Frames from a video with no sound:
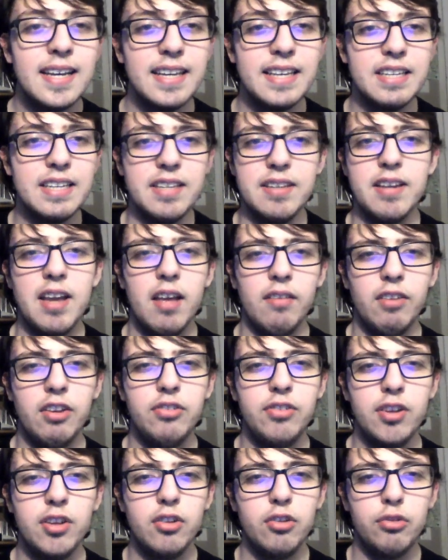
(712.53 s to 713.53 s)
Yeah,
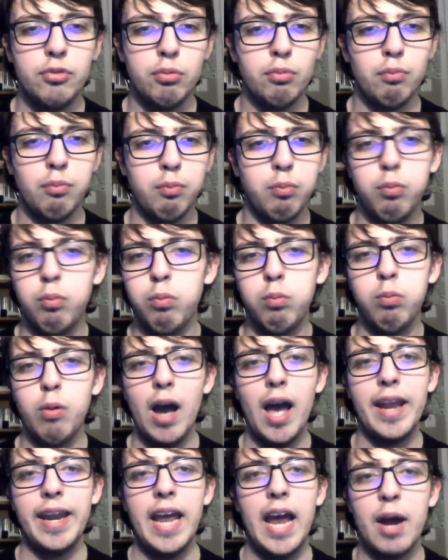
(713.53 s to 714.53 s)
this is an
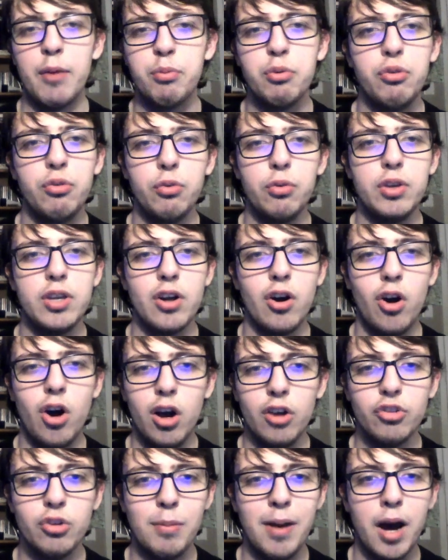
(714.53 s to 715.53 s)
absolutely
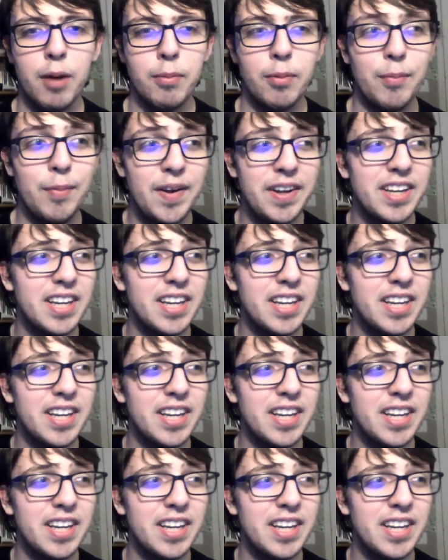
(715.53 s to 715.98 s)
awesome album.